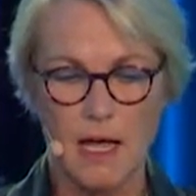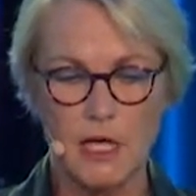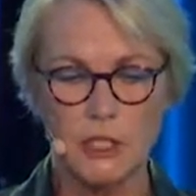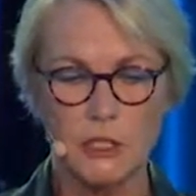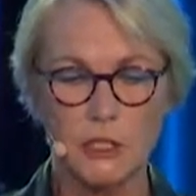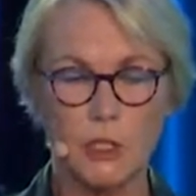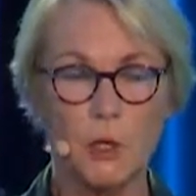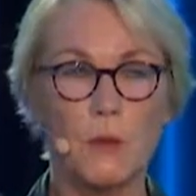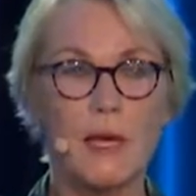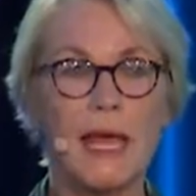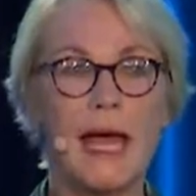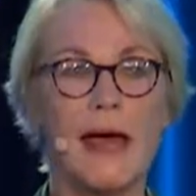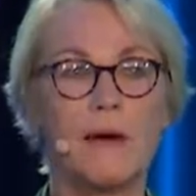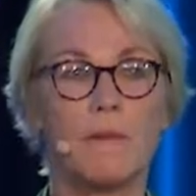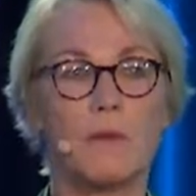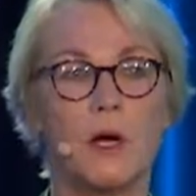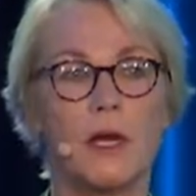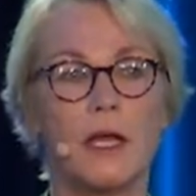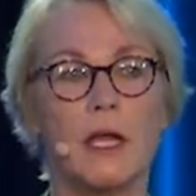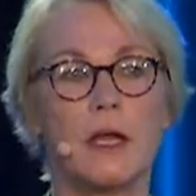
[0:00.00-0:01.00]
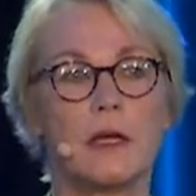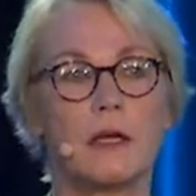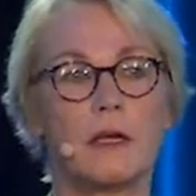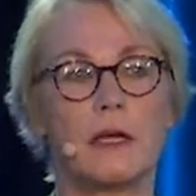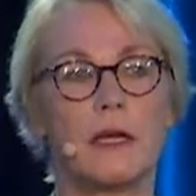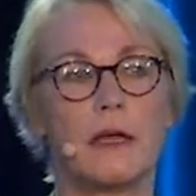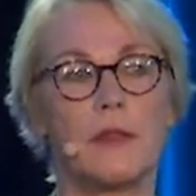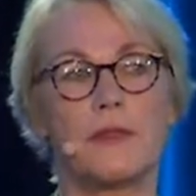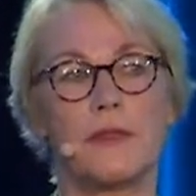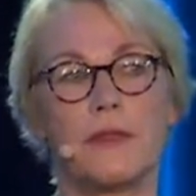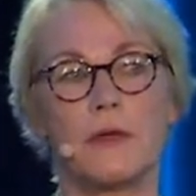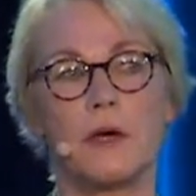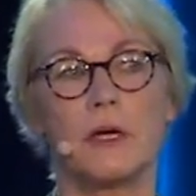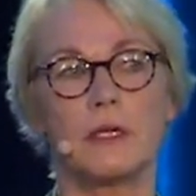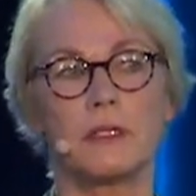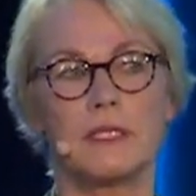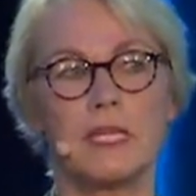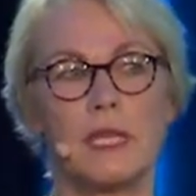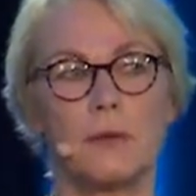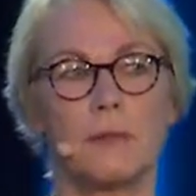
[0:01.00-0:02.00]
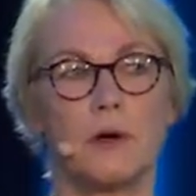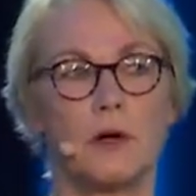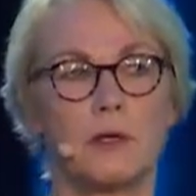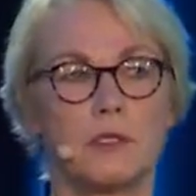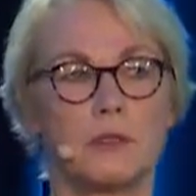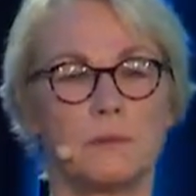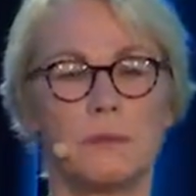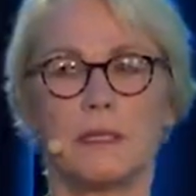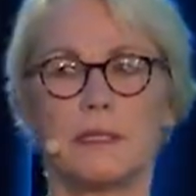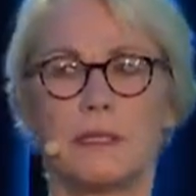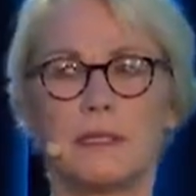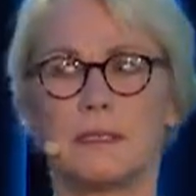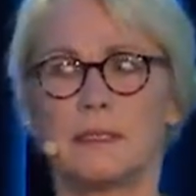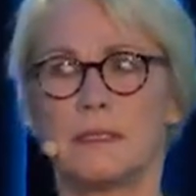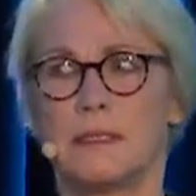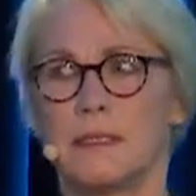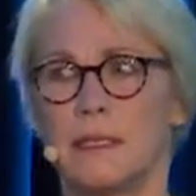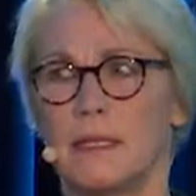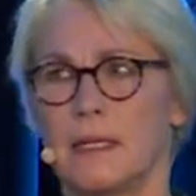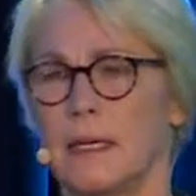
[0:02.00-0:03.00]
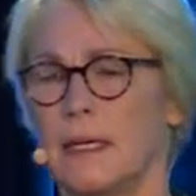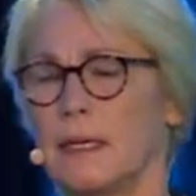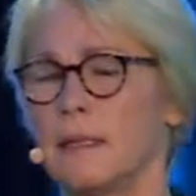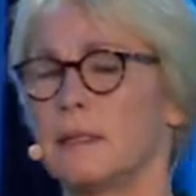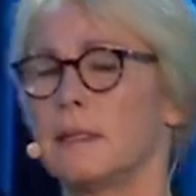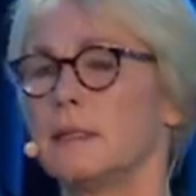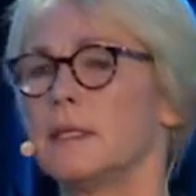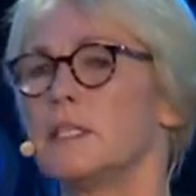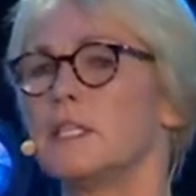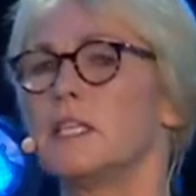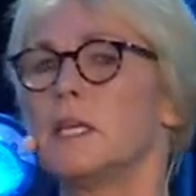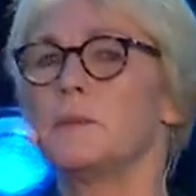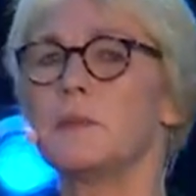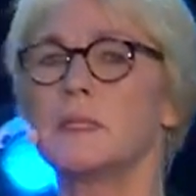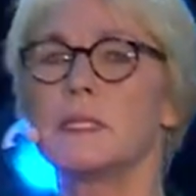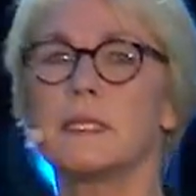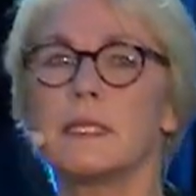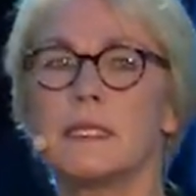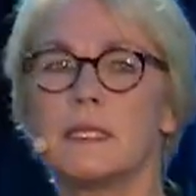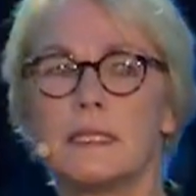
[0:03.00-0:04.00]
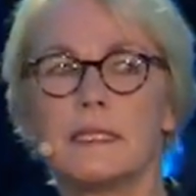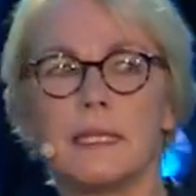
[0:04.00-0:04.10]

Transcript: So we have 130 approximately, Cecilia, ships